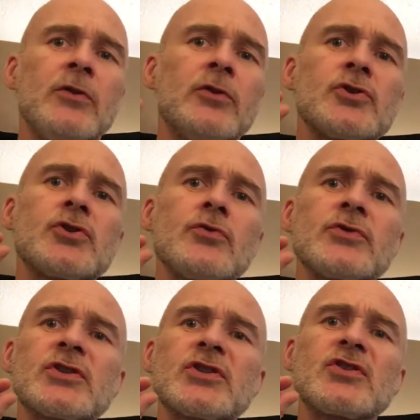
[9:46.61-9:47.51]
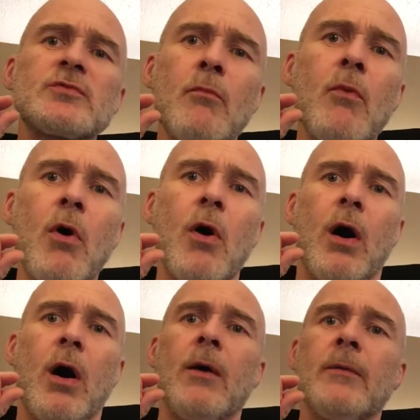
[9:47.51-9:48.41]
They're so
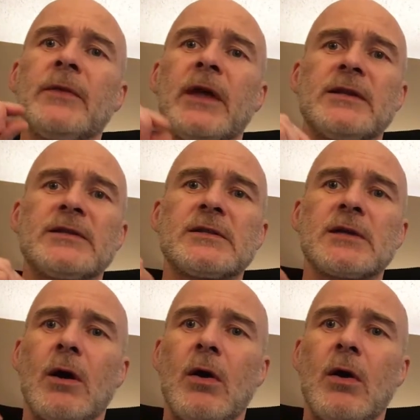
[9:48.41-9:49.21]
small that it's